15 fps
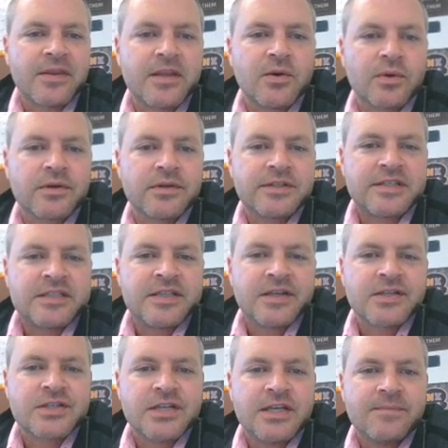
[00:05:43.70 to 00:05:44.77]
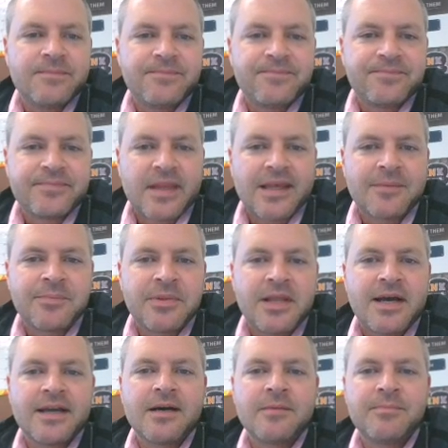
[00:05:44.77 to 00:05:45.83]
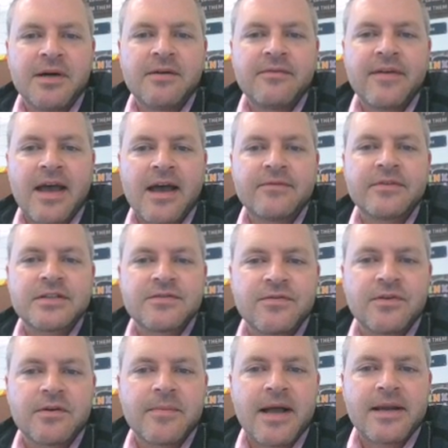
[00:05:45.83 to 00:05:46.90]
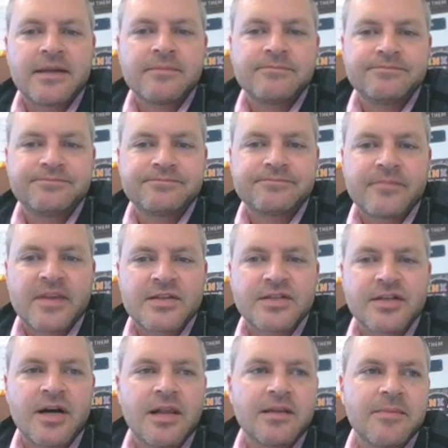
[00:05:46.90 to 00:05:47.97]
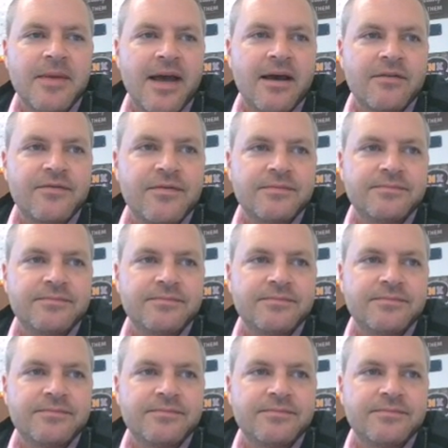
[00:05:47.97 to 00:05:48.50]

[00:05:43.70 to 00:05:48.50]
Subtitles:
the order detail sheet, apply above average formatting to column F.